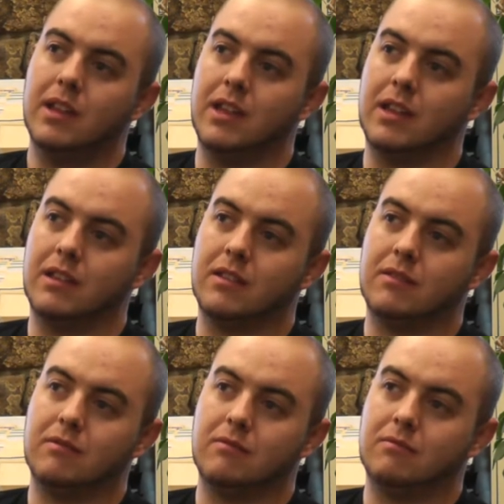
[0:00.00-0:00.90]

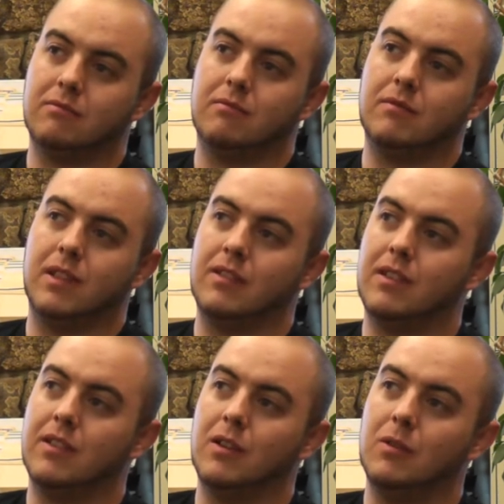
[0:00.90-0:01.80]
They
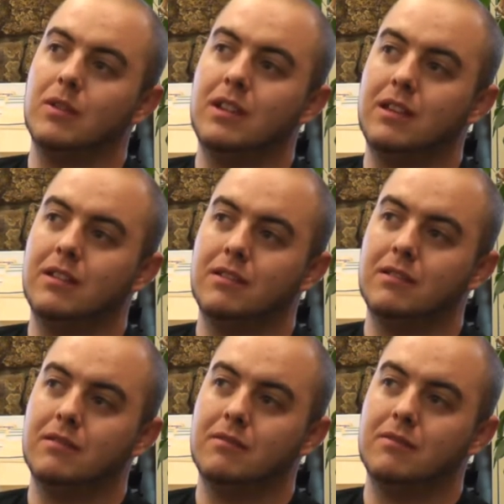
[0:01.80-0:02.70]
said
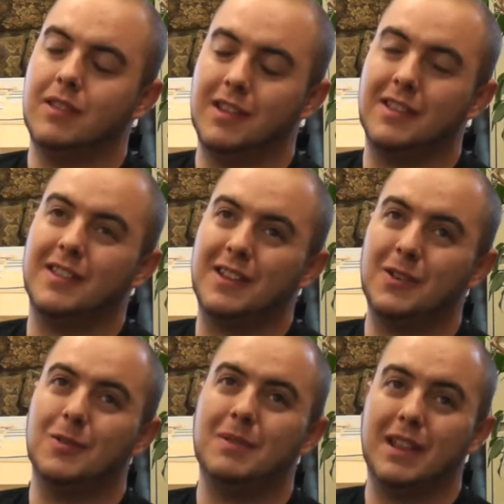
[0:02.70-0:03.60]
they
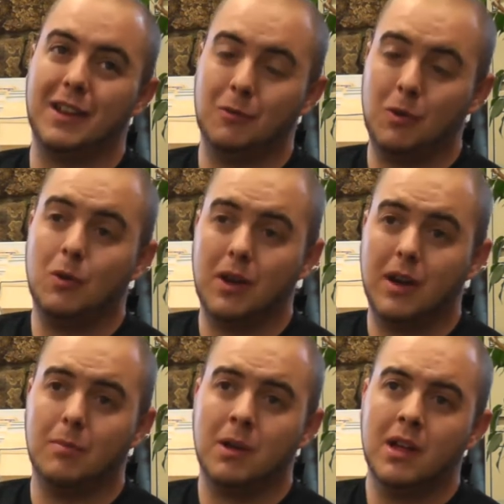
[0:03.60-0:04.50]
told me that it won't
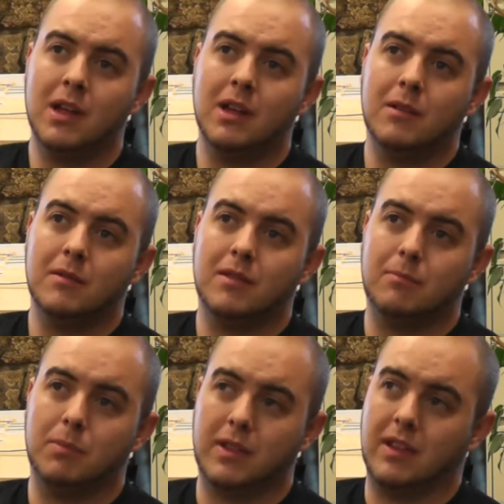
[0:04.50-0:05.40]
help,
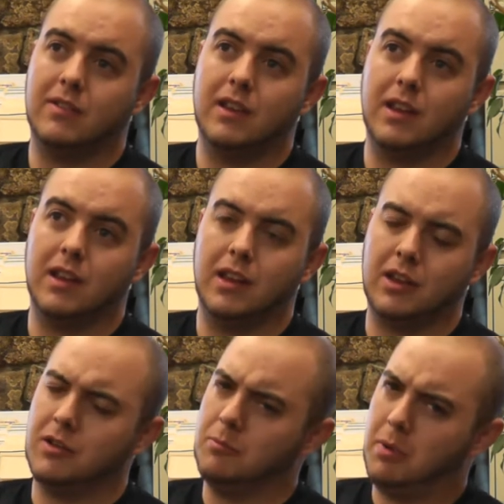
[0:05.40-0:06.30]
but they said
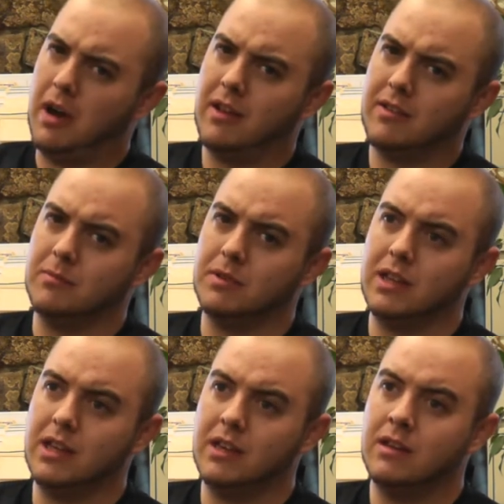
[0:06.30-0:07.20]
it could
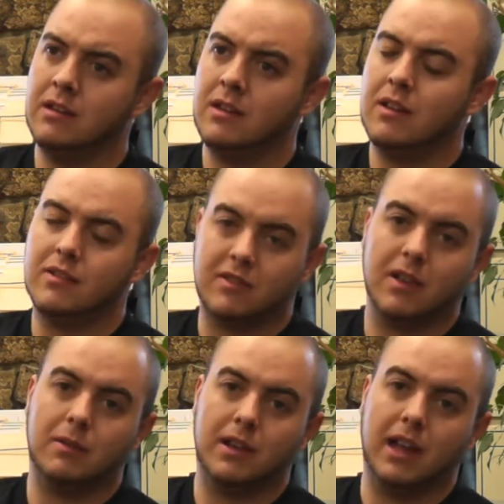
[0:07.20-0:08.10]
possibly
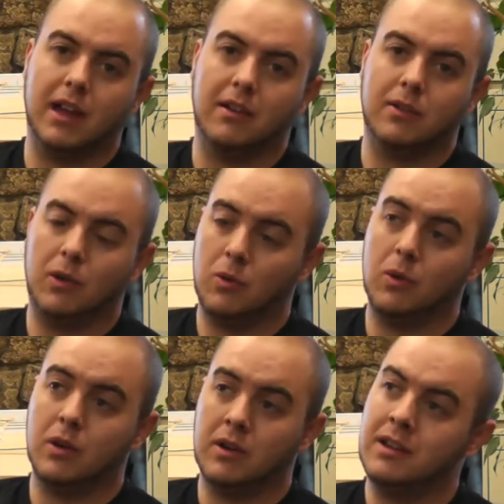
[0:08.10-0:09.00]
slow it down,
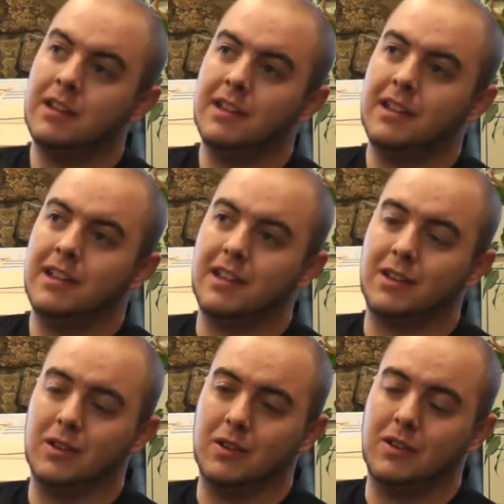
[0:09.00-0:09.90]
or
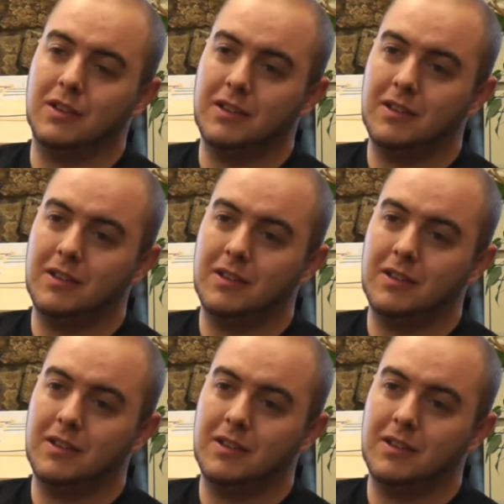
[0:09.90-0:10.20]
it could